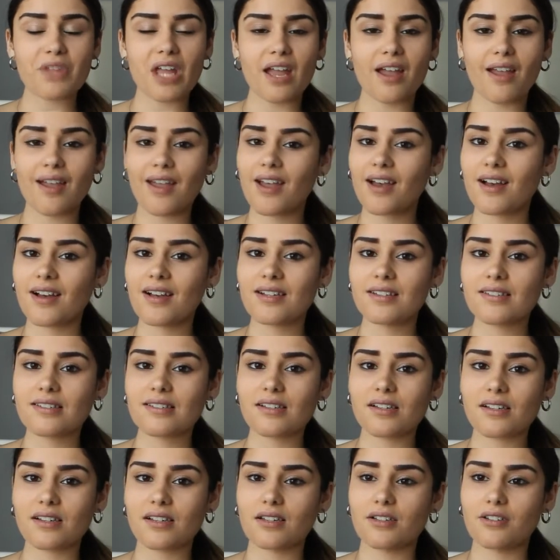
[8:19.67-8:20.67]
And
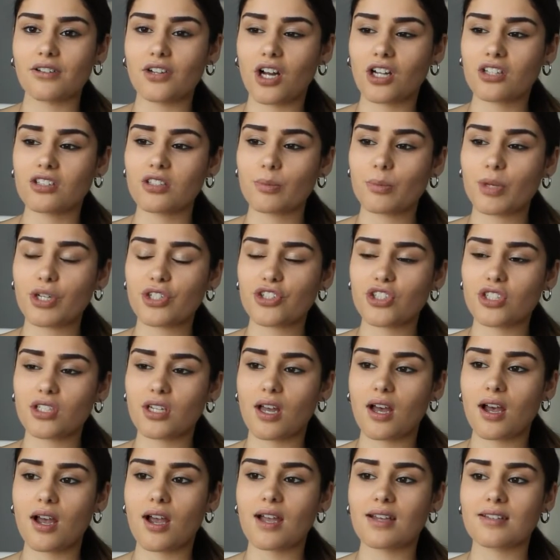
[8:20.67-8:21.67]
not to mention,
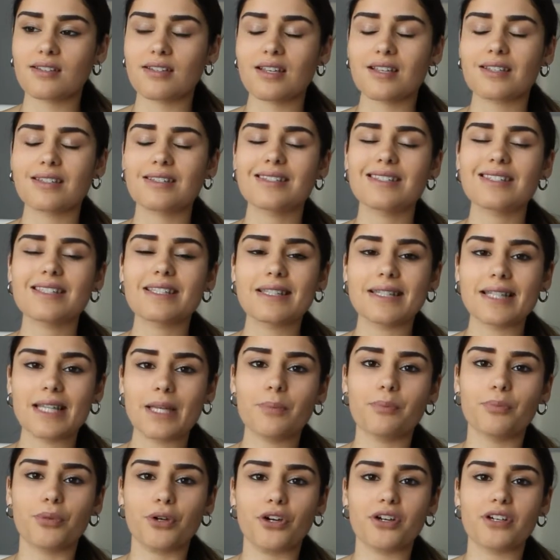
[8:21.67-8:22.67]
guys,
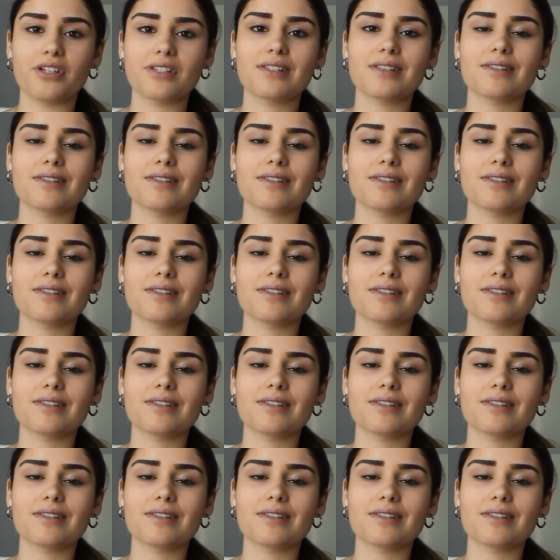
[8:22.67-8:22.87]
slippers.